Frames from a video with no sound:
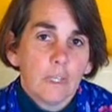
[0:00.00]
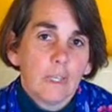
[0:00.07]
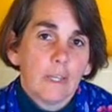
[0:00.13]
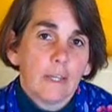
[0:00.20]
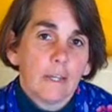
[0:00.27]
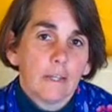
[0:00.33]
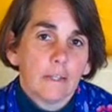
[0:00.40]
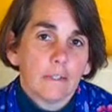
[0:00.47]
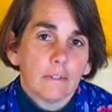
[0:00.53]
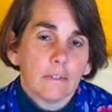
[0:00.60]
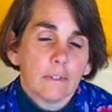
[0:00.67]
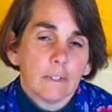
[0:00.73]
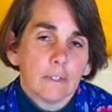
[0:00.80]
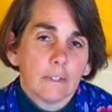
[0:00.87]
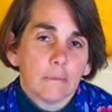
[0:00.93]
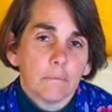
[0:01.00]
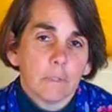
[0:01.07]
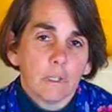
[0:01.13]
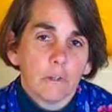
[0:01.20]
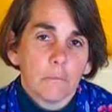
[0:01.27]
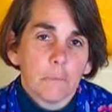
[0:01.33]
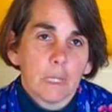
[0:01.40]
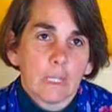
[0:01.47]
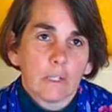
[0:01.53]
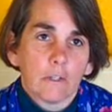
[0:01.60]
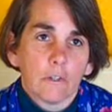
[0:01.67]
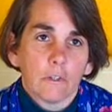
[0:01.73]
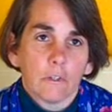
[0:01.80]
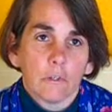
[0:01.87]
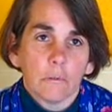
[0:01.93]
and aromatic
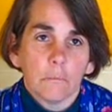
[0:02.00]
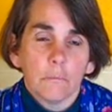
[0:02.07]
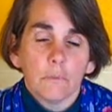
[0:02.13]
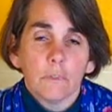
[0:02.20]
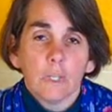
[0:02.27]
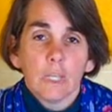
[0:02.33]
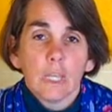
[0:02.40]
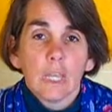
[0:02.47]
herbs